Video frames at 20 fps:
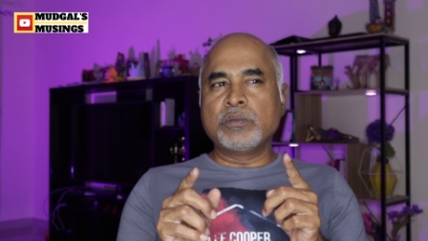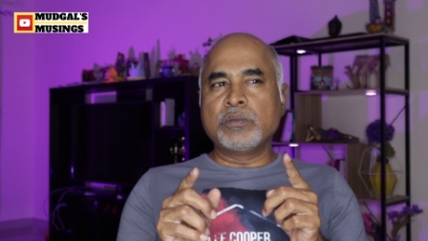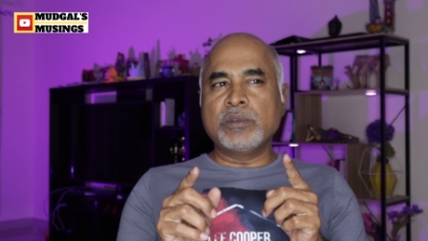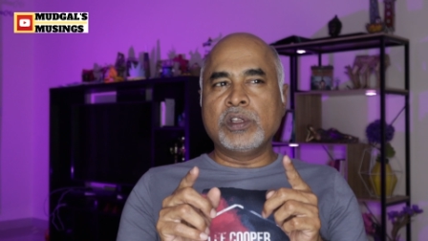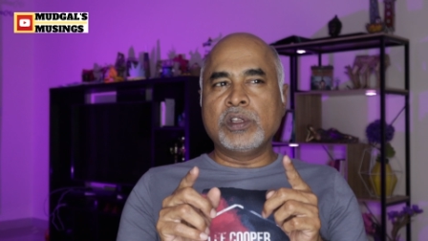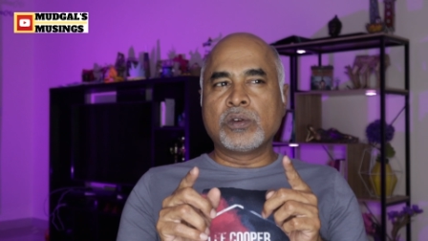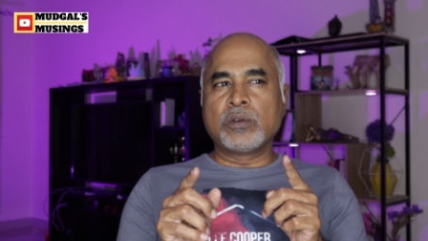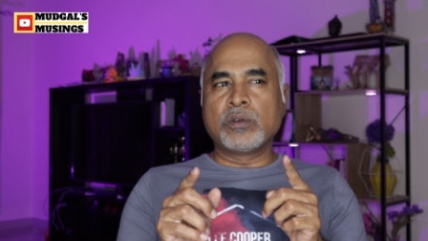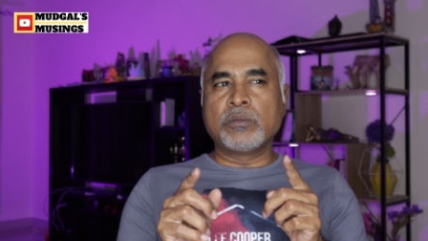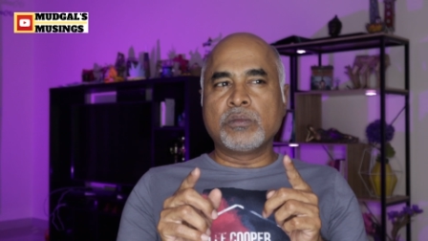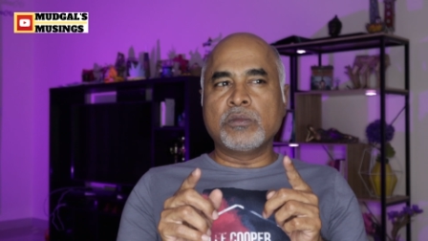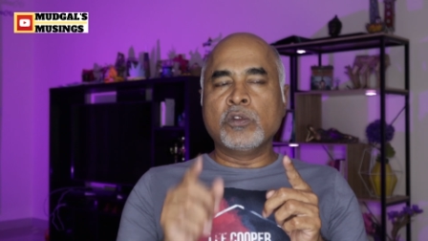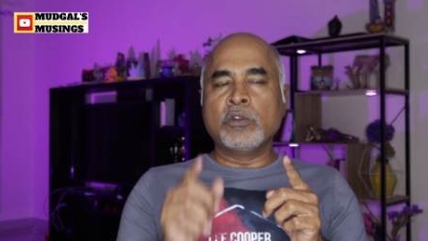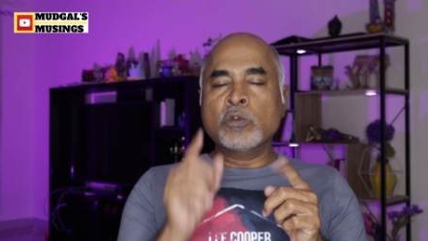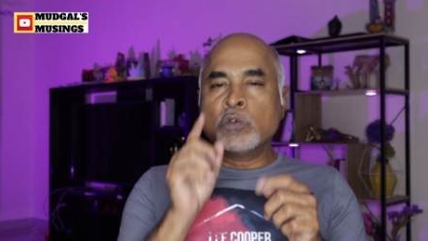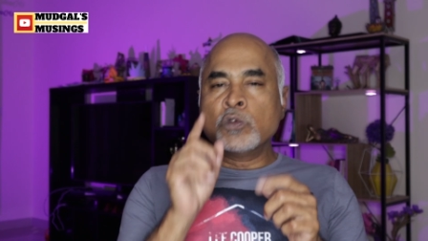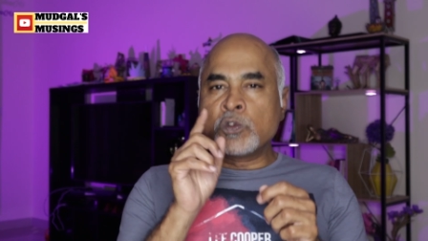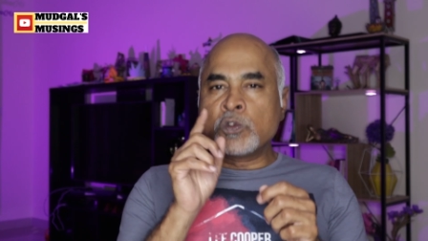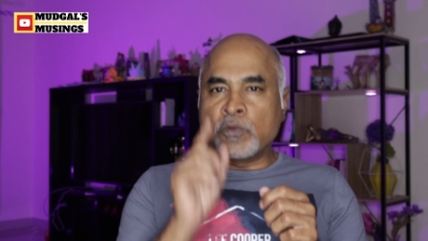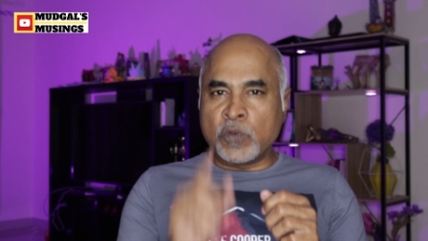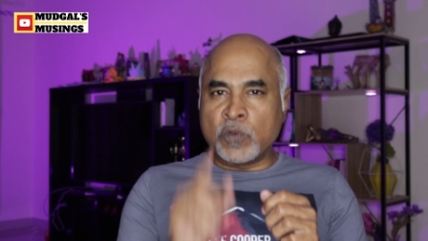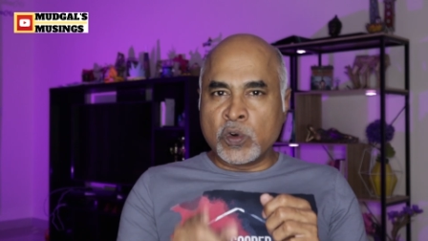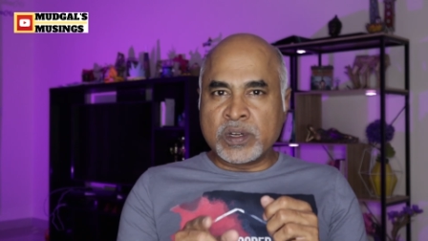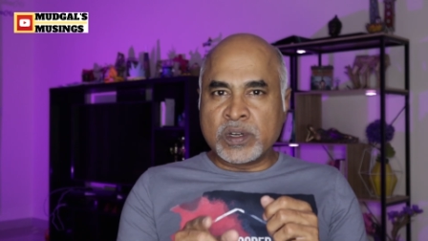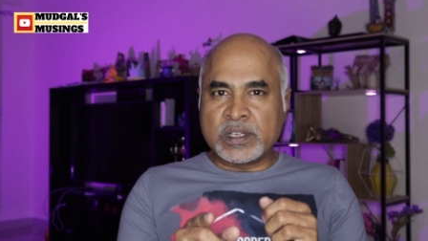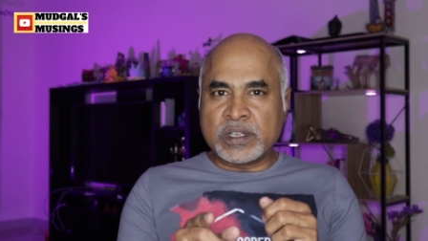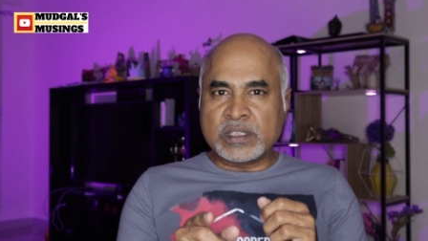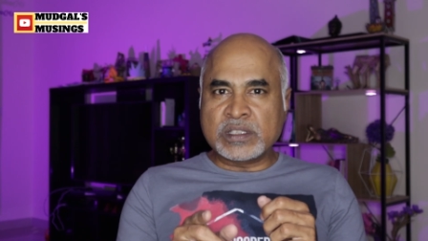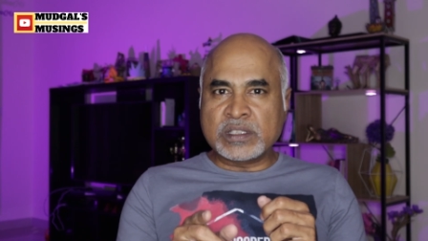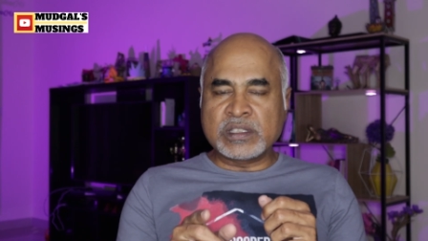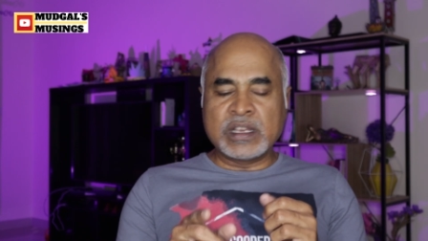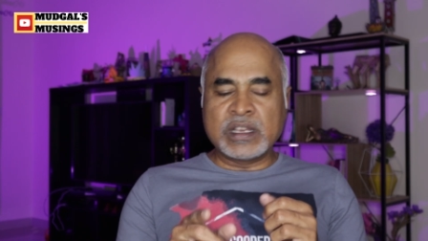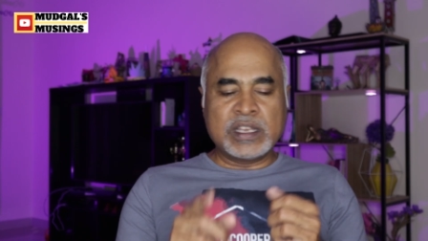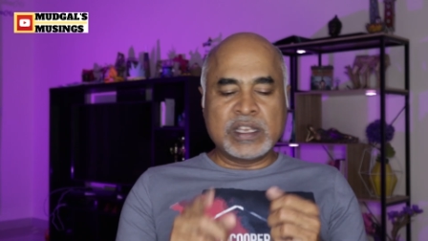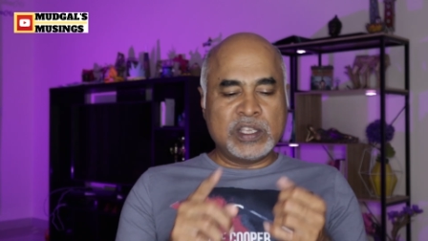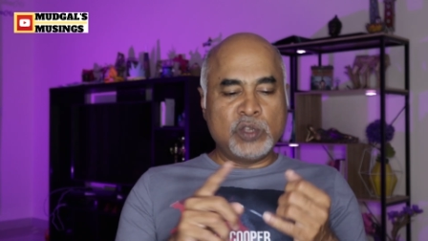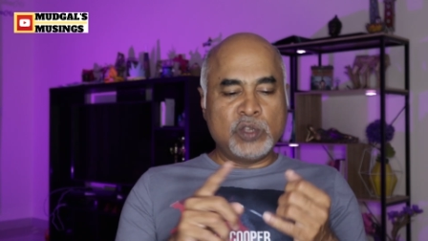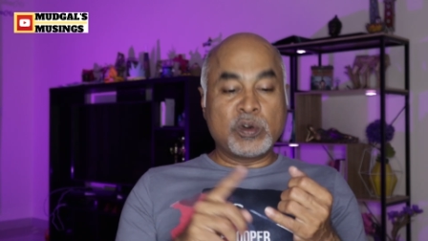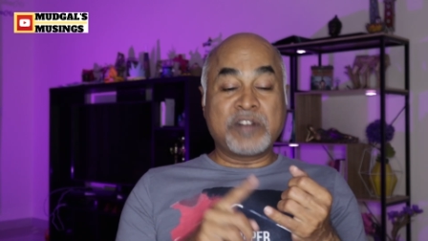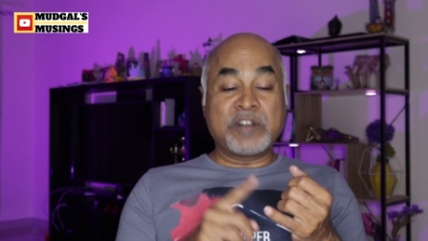lose focus.
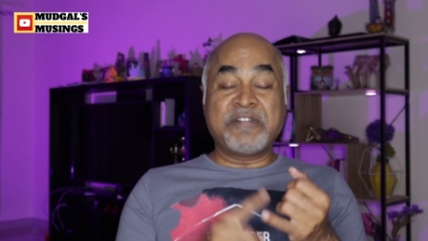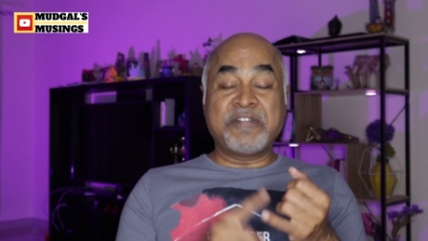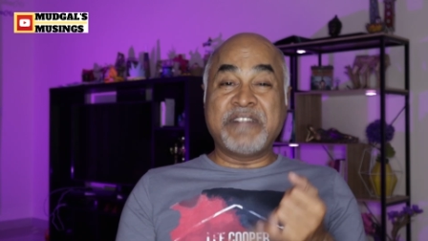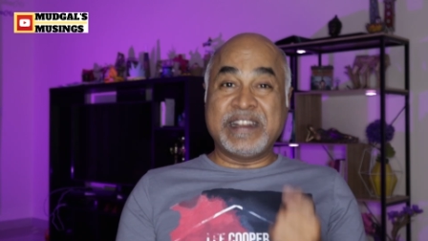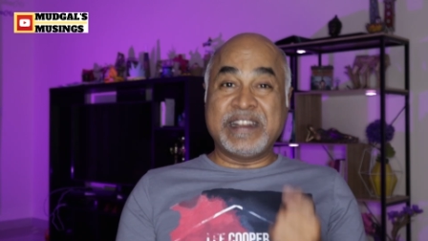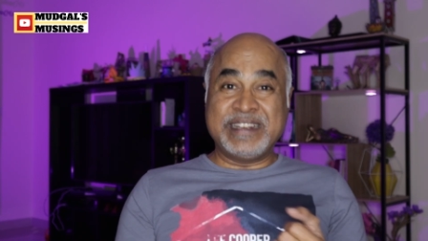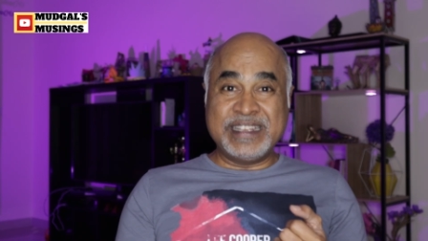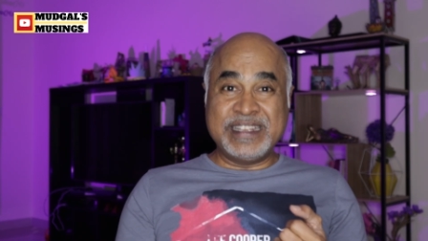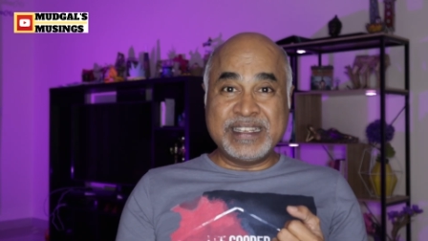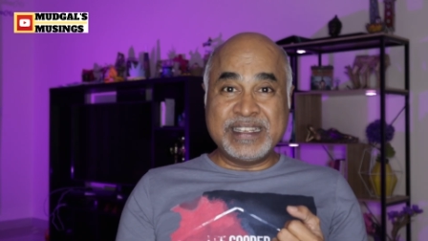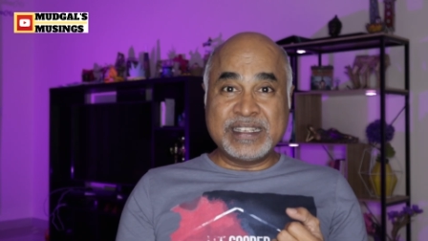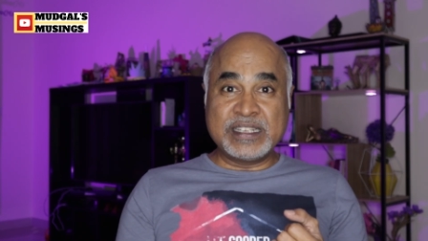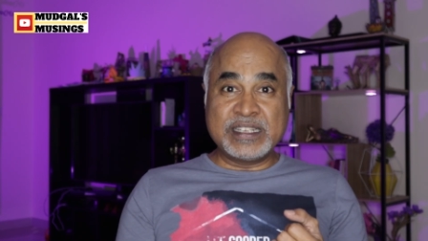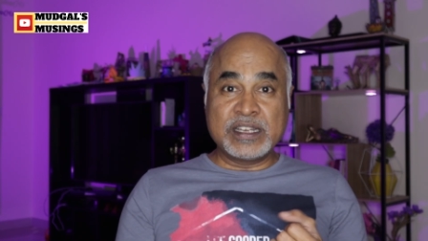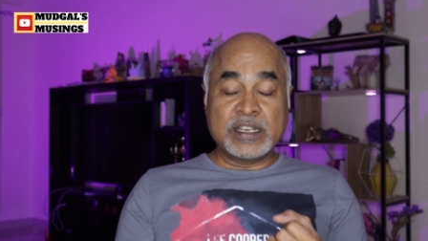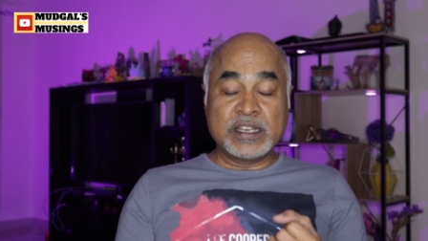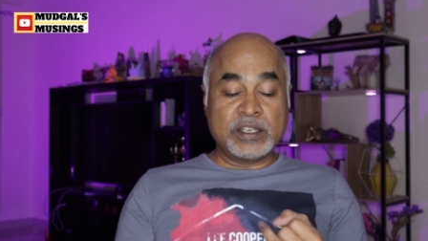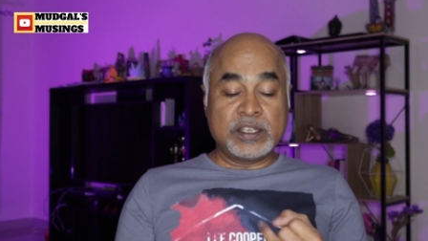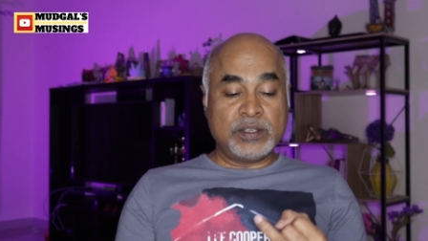You are fatigued.